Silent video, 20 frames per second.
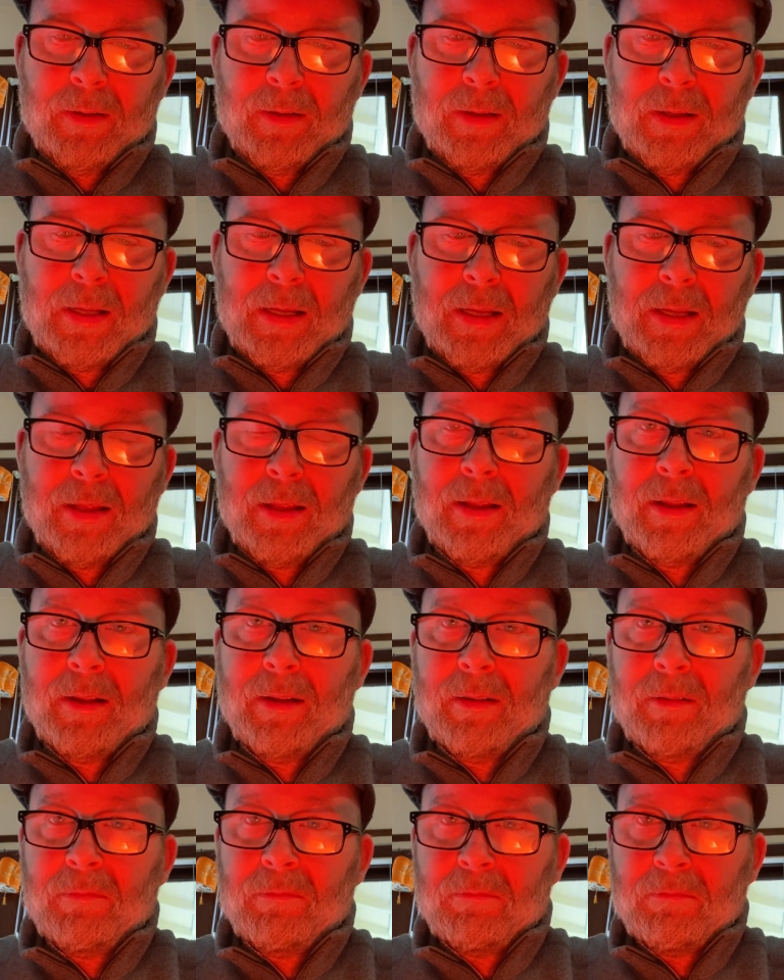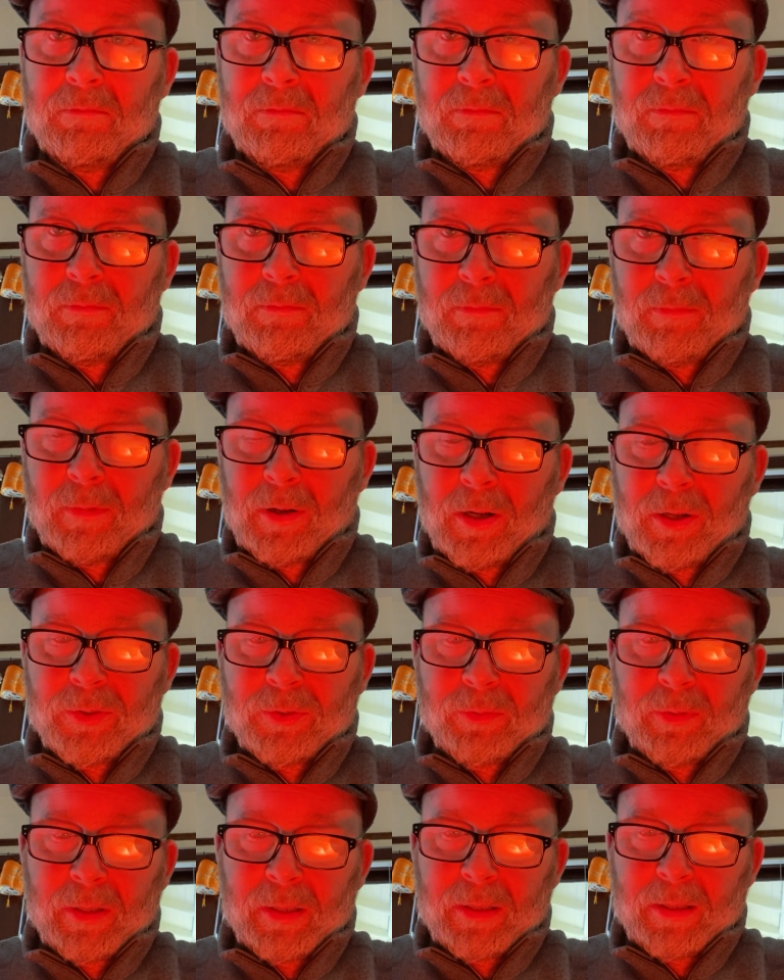And
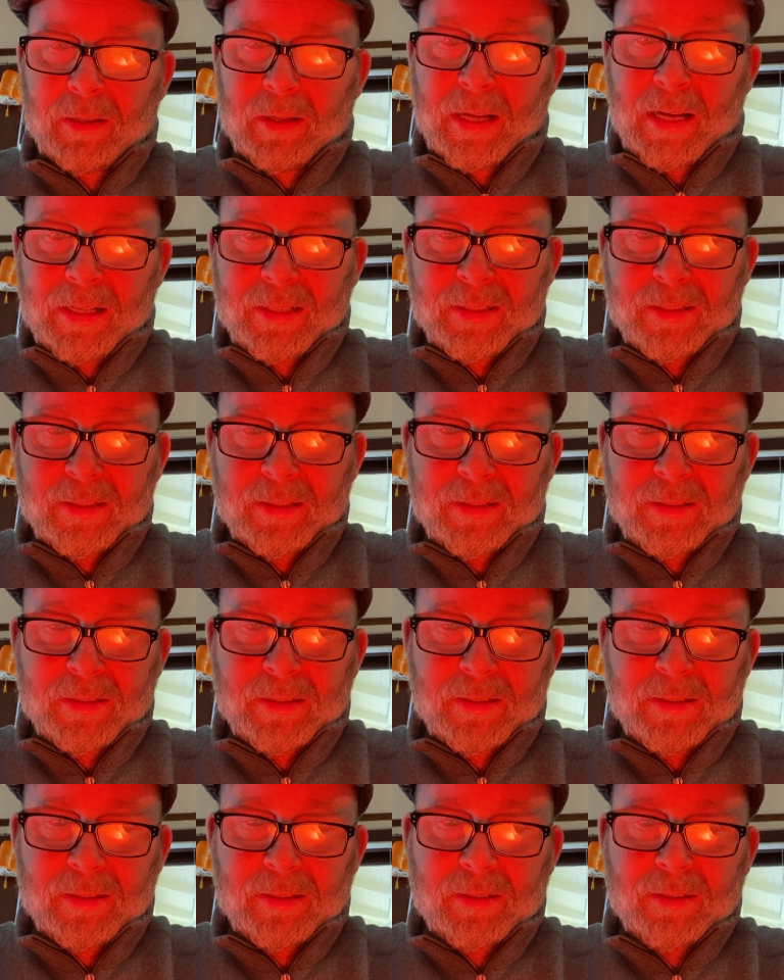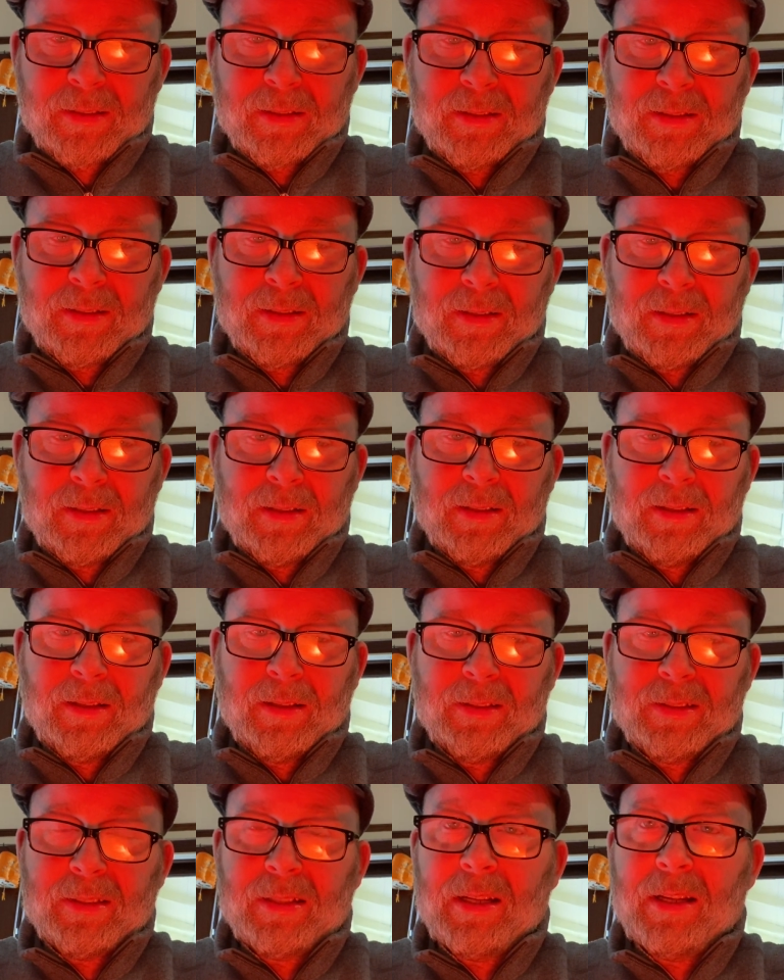Osric exits,
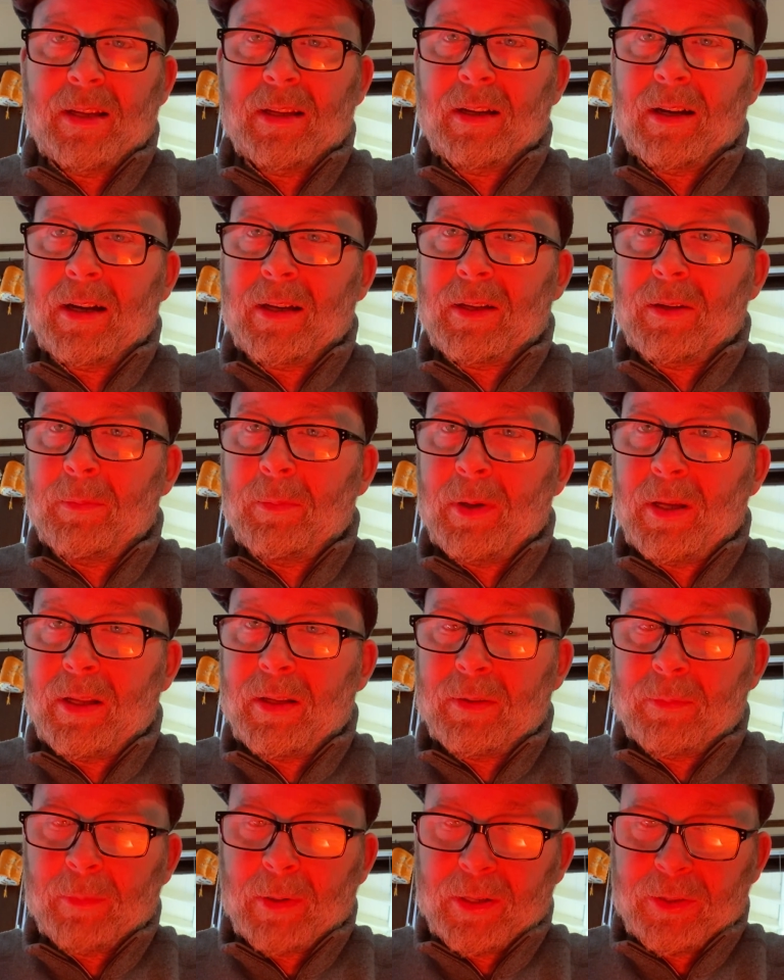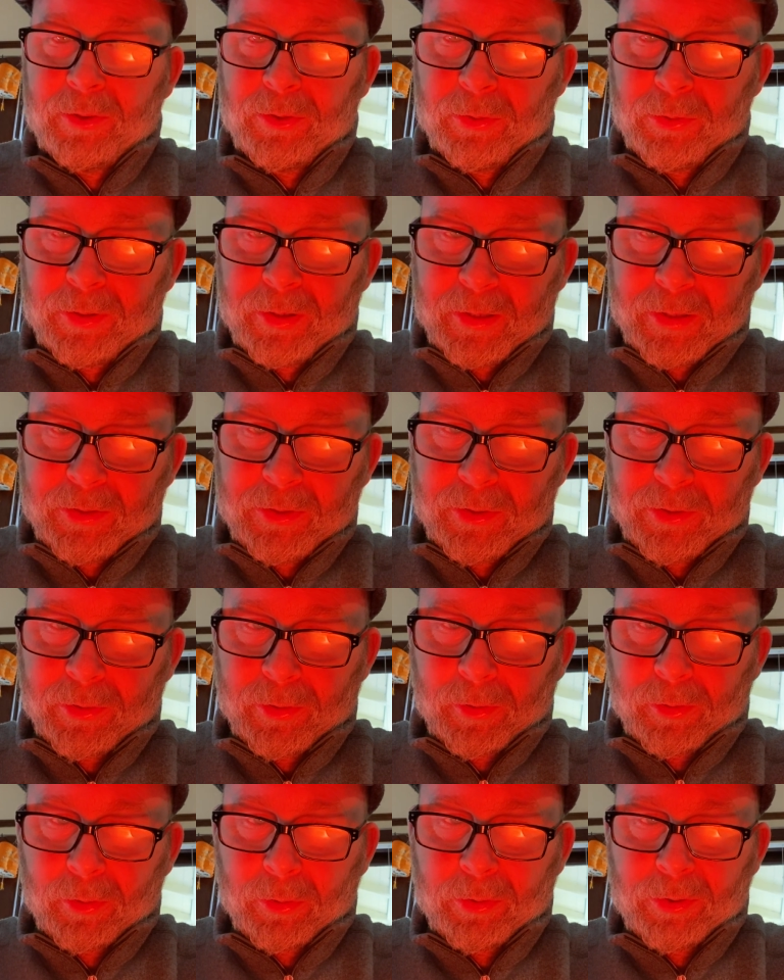saying, "I commend my duty to
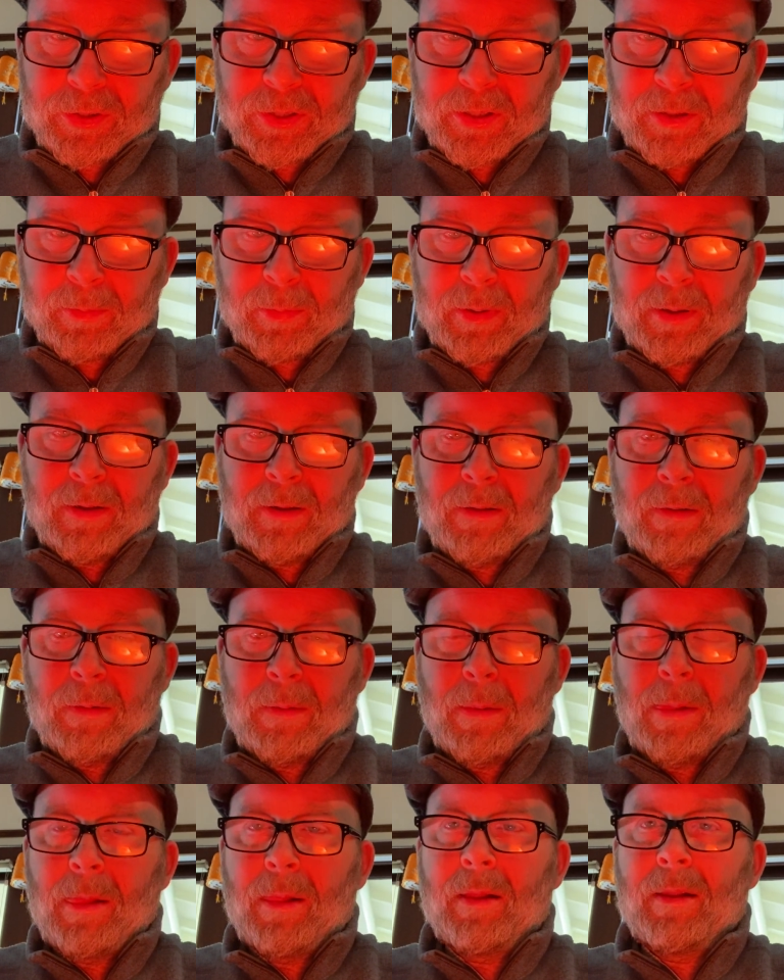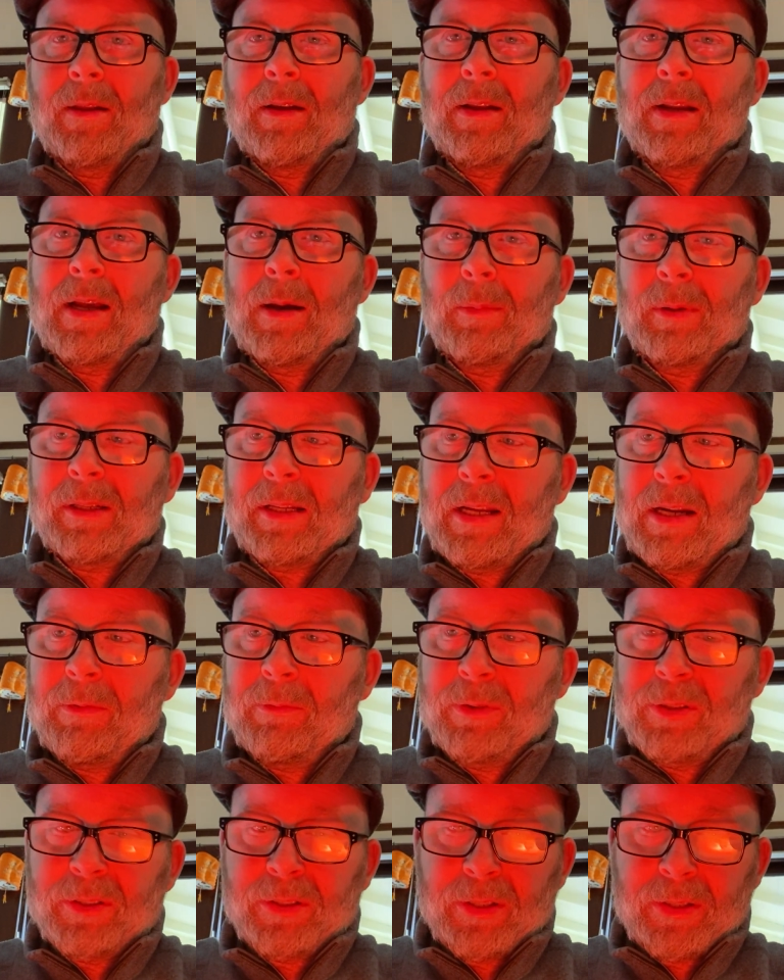your lordship," and Hamlet can't
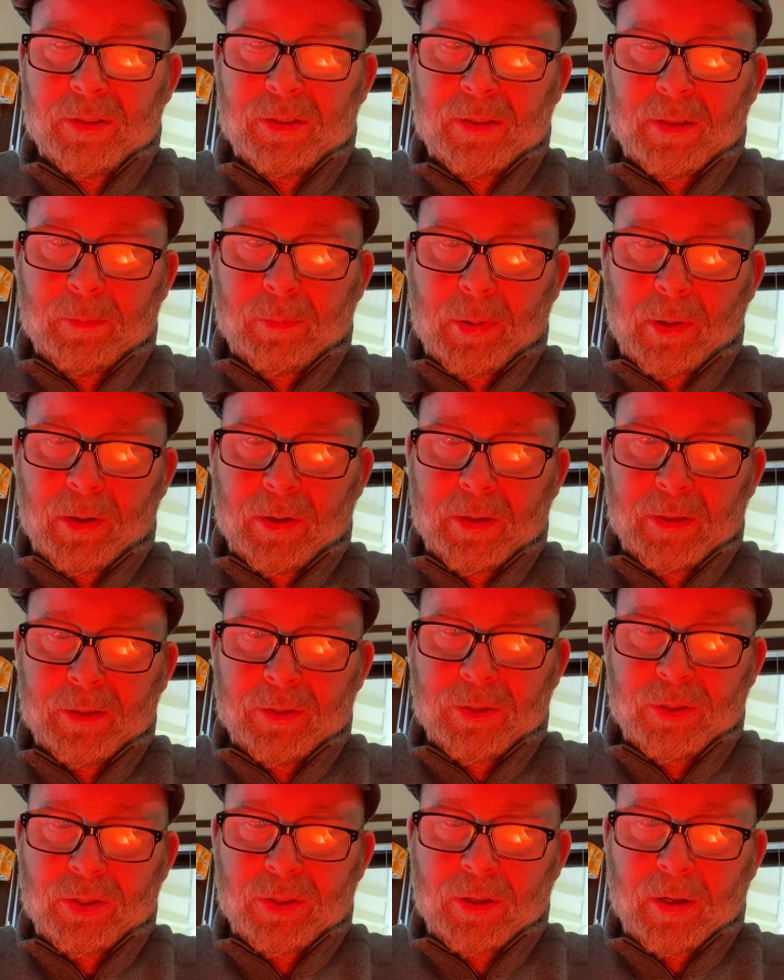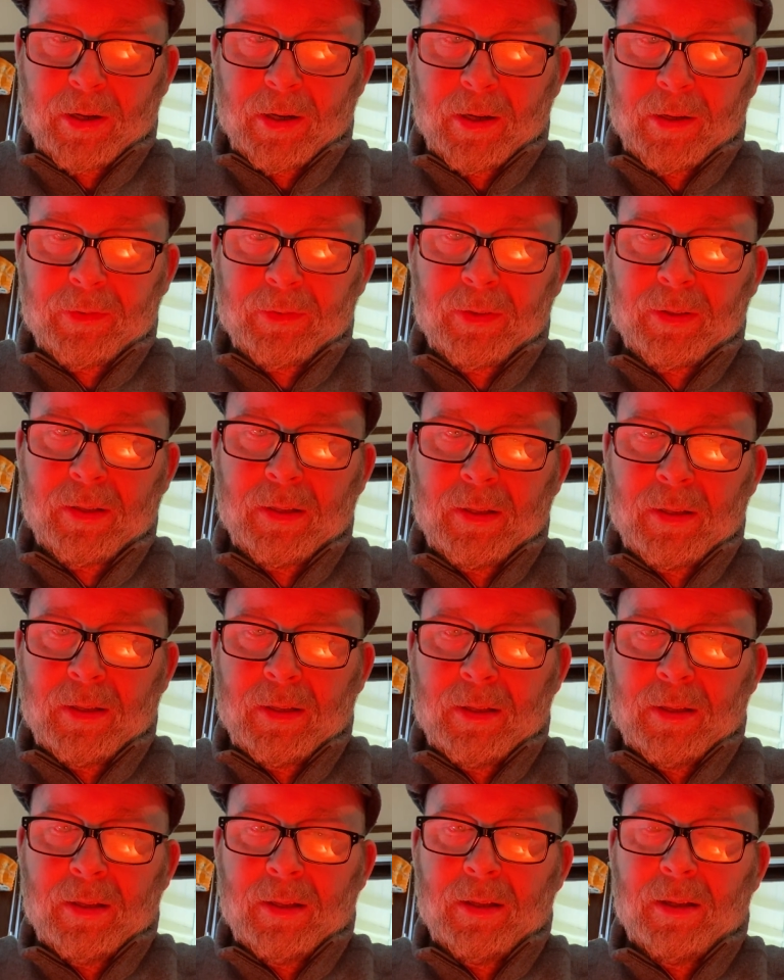resist a parting shot
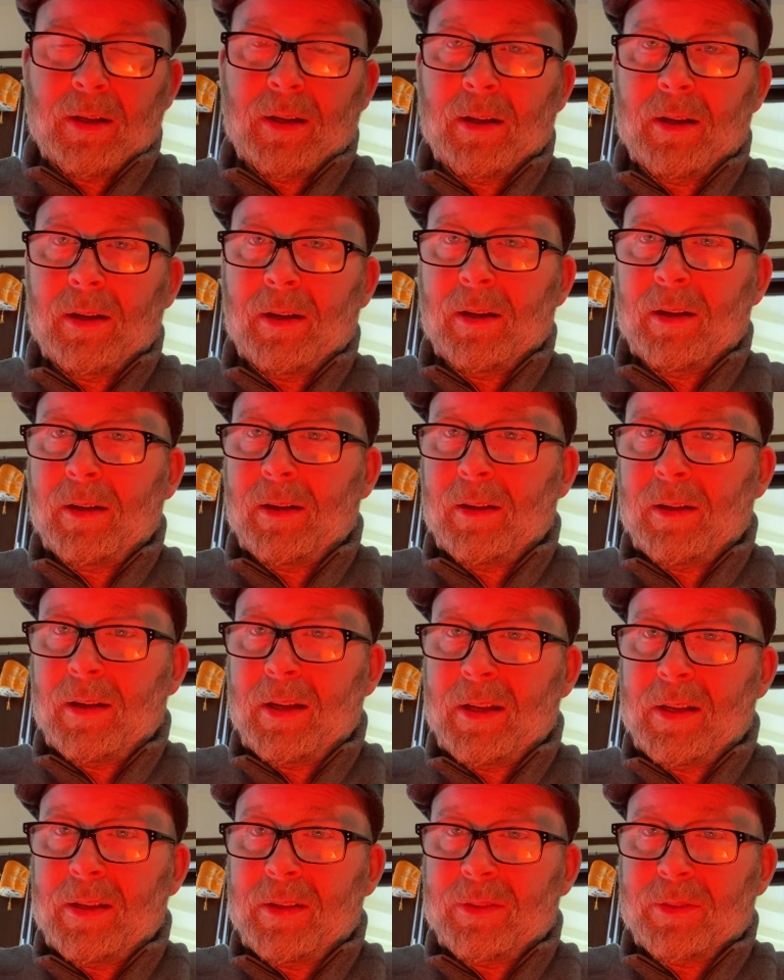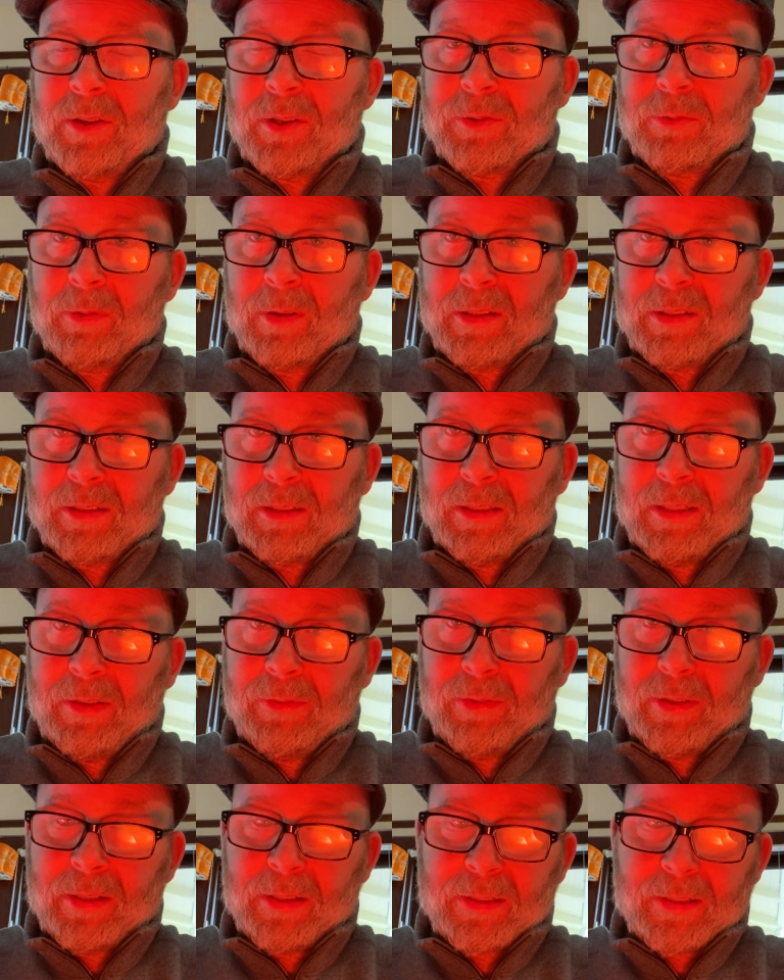as Osric is
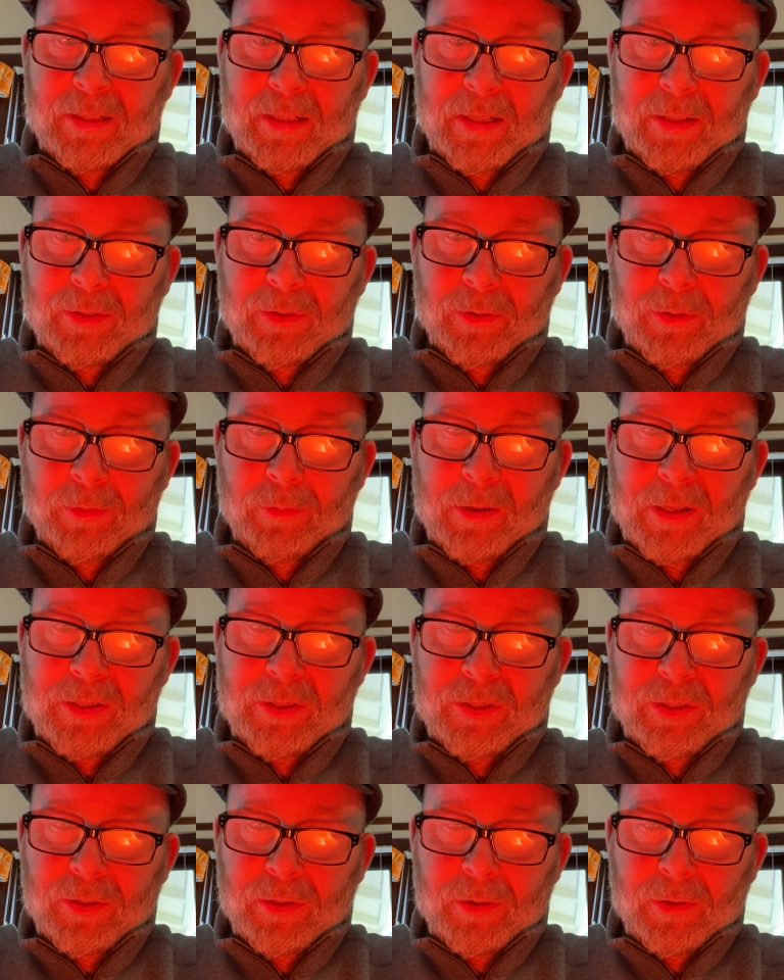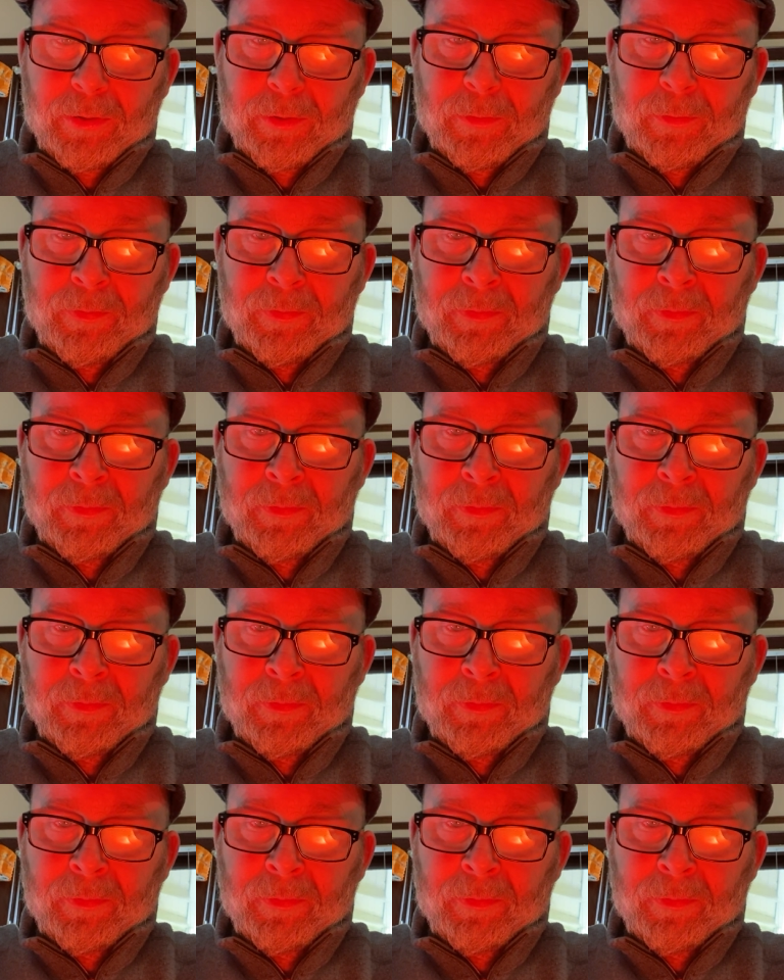leaving, saying to Horatio,